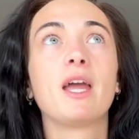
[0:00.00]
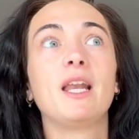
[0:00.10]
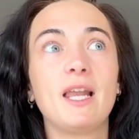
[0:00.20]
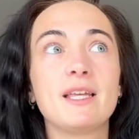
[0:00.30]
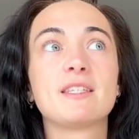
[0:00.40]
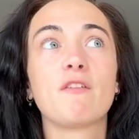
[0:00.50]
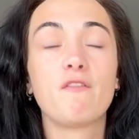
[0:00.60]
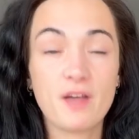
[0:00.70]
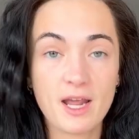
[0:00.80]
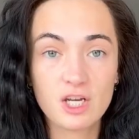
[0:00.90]
list
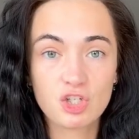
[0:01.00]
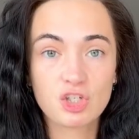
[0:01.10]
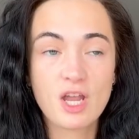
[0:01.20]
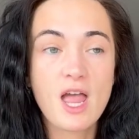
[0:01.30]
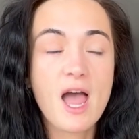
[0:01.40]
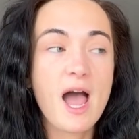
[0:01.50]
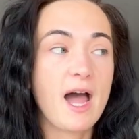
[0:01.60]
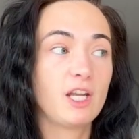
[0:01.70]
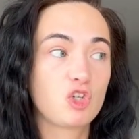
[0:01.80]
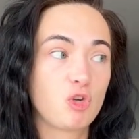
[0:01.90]
fish,
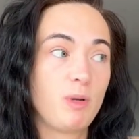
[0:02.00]
and it should